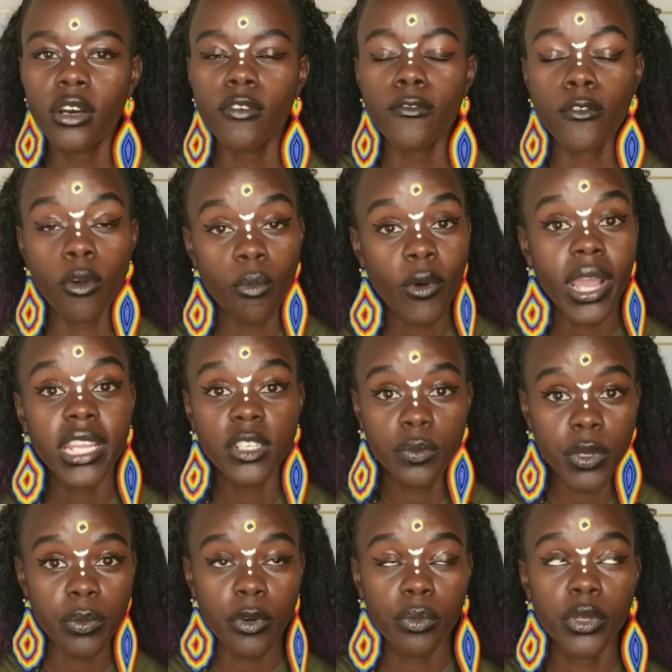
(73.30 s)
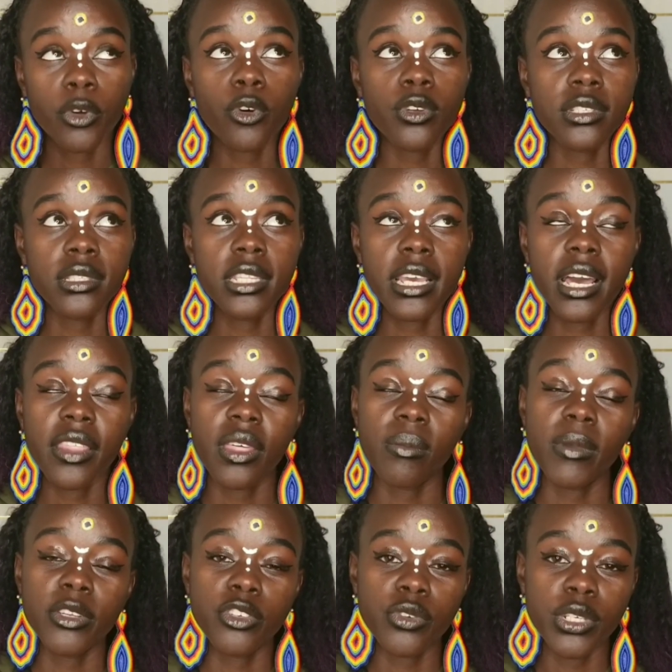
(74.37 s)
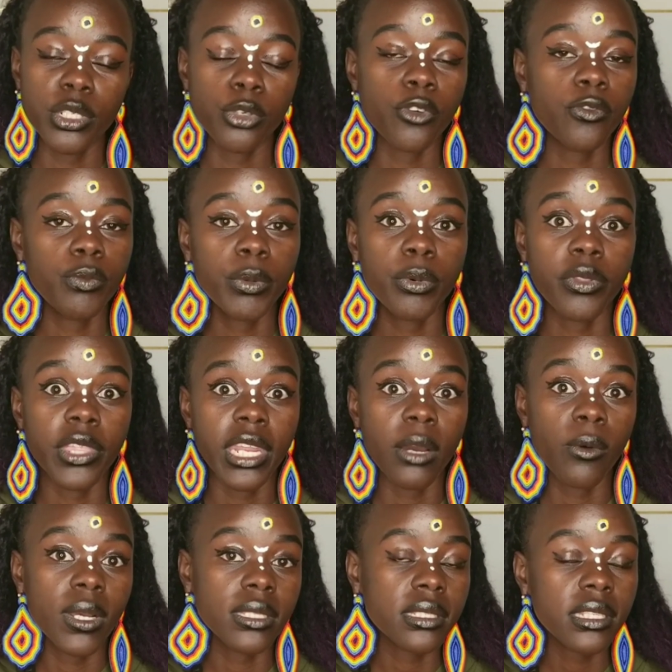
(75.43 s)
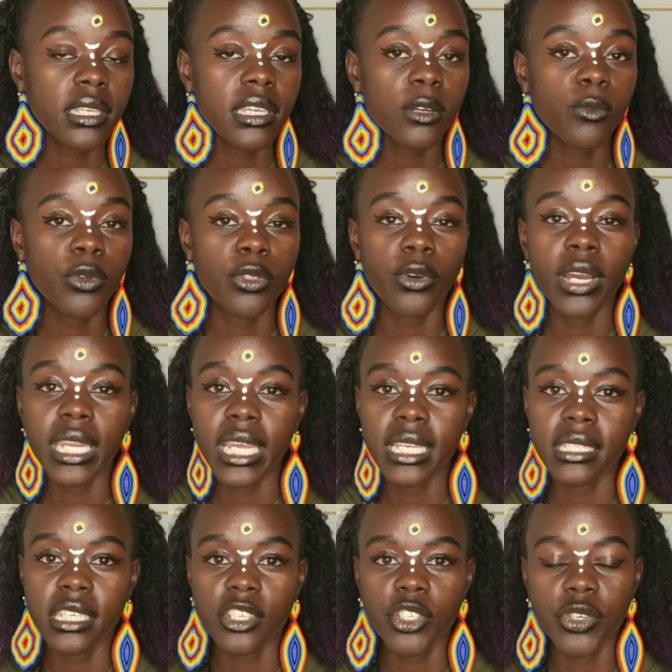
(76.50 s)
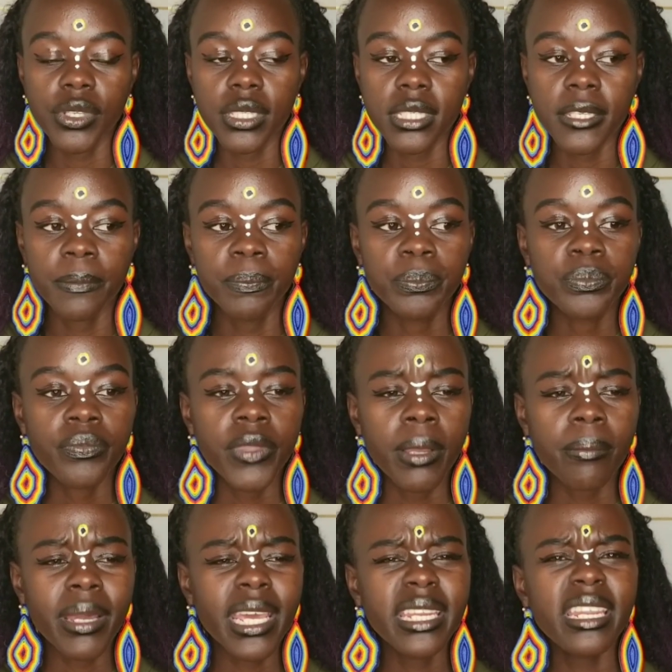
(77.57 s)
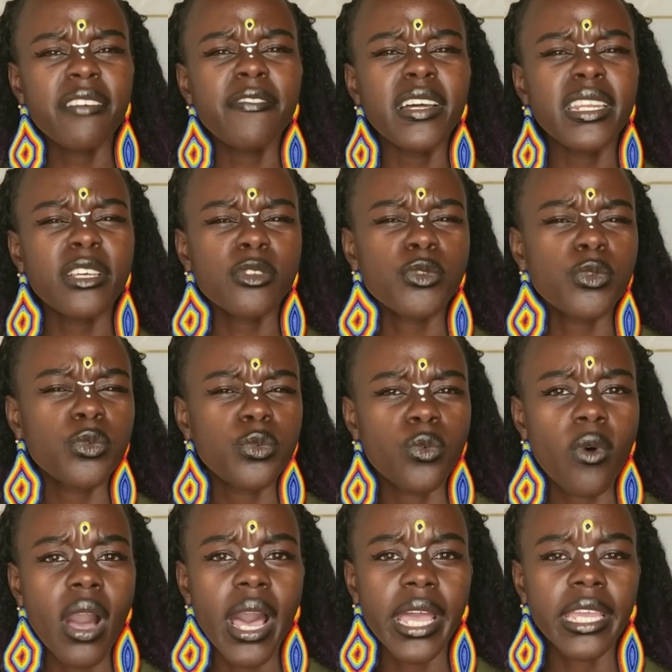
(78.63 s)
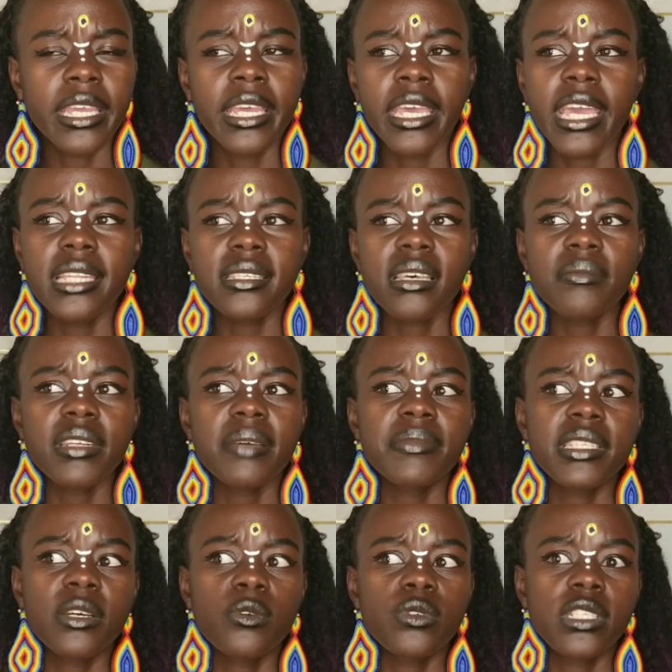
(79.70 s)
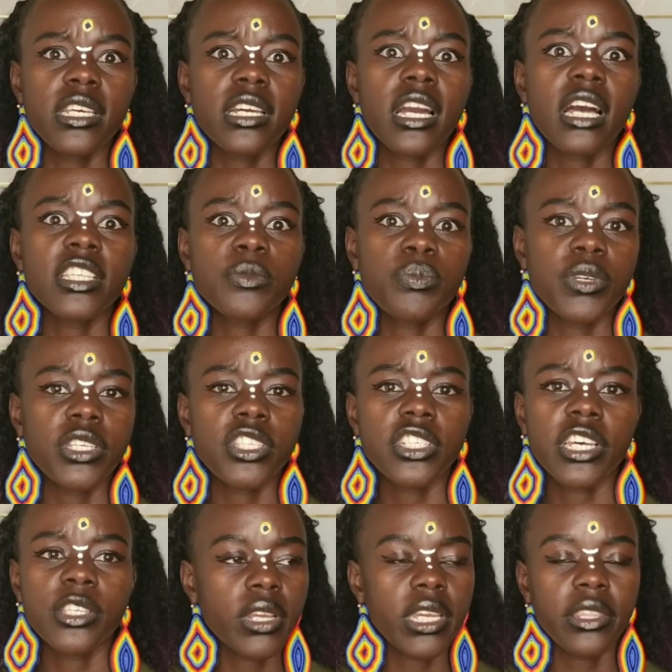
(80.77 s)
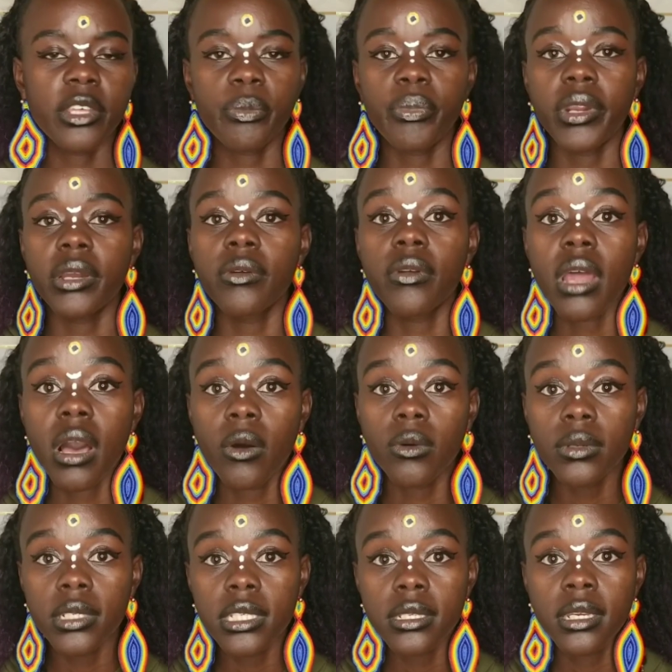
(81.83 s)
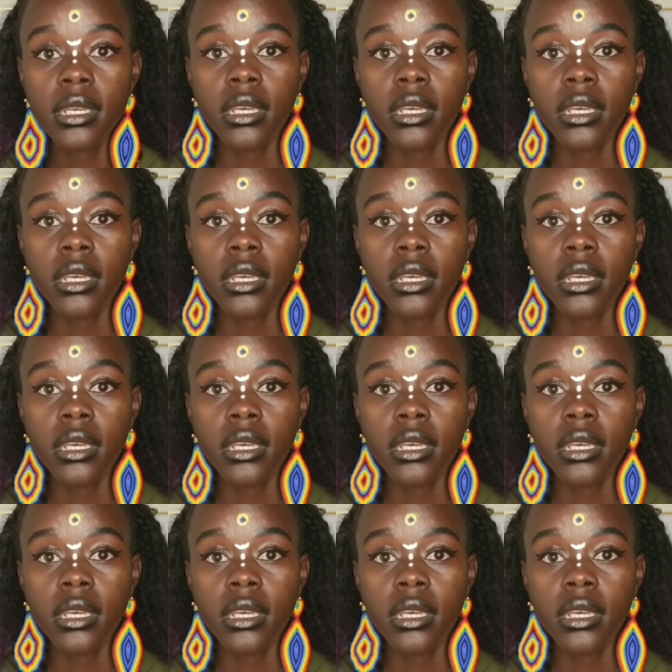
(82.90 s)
from white people because they are the majority of people that I was seeing with organizations. But I never understood why. And sometimes they would take us pictures in the playground